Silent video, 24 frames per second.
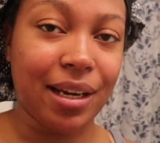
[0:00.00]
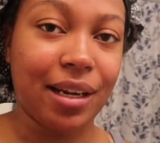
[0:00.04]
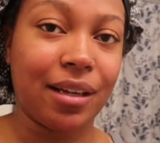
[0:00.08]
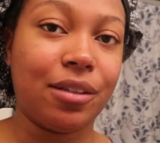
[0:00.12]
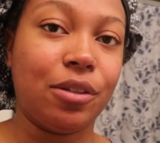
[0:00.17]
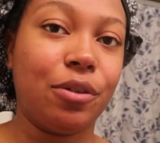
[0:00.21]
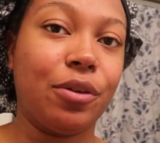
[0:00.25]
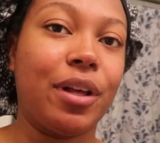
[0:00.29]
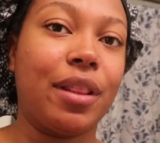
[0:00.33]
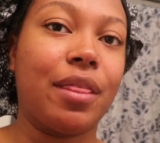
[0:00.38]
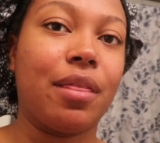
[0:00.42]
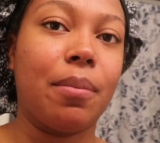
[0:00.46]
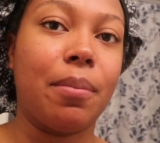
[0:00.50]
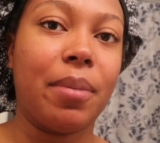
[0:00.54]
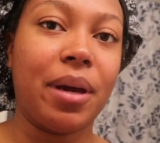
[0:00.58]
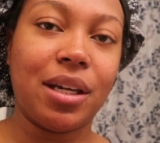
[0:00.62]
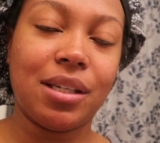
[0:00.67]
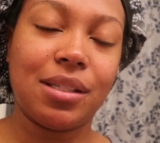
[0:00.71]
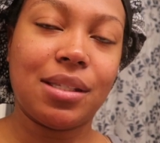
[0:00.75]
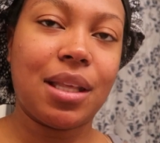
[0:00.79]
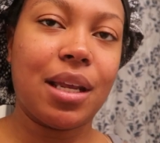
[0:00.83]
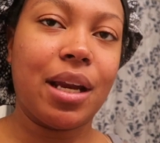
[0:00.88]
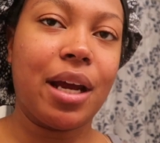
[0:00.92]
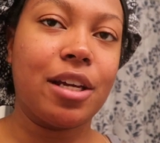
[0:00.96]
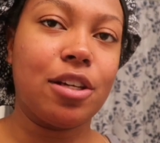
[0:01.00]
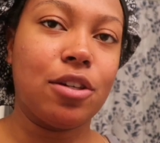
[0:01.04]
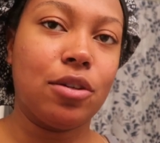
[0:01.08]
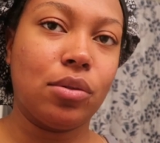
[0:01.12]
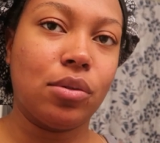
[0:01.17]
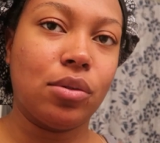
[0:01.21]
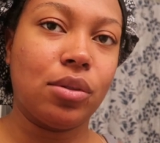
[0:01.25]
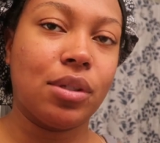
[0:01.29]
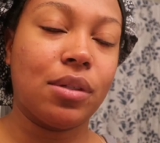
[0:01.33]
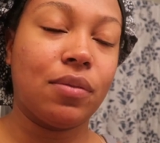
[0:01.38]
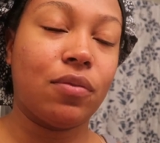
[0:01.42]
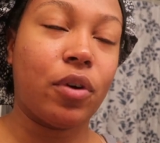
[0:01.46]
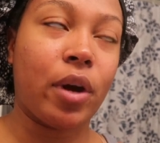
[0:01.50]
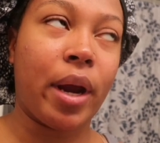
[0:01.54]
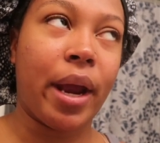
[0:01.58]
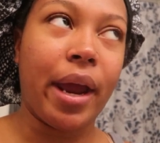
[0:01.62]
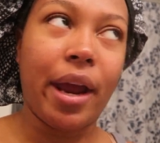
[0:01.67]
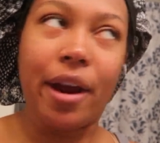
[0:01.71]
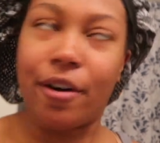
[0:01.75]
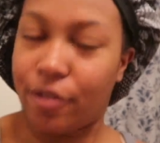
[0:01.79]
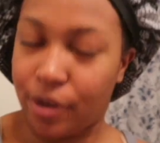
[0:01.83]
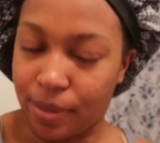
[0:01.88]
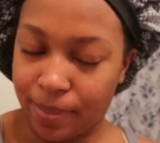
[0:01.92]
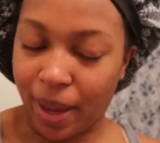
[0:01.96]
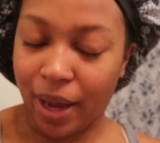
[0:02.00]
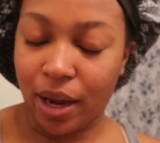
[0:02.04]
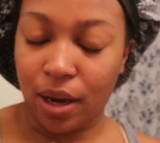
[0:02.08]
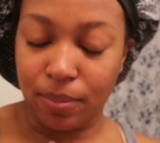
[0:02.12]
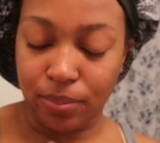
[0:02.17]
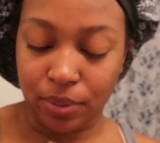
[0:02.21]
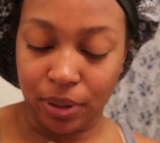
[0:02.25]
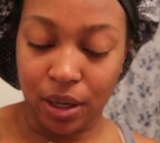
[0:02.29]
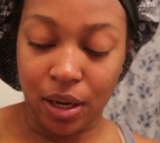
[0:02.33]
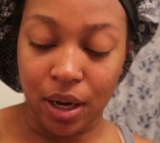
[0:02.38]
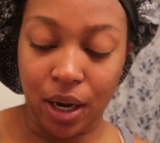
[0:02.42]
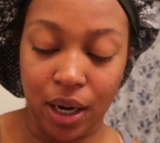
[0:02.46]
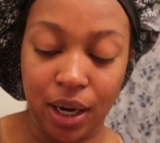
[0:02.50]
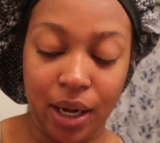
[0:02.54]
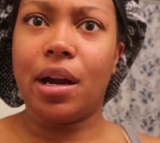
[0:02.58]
including the base that I use for every makeup look,